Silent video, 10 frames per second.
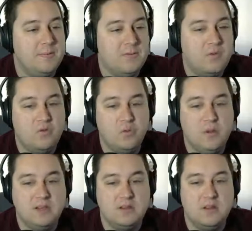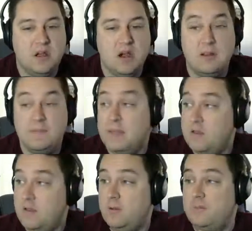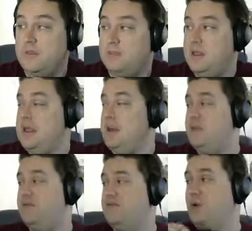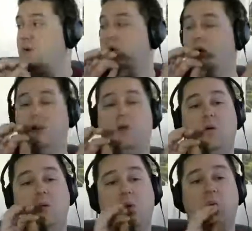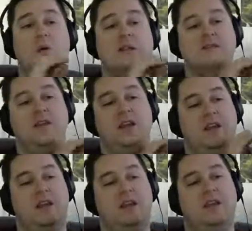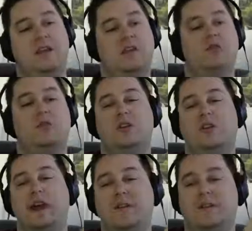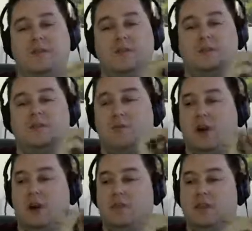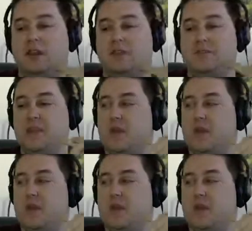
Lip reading: Sweet. All right. So the plan for Wednesday is we're going to have the Zoom call set up.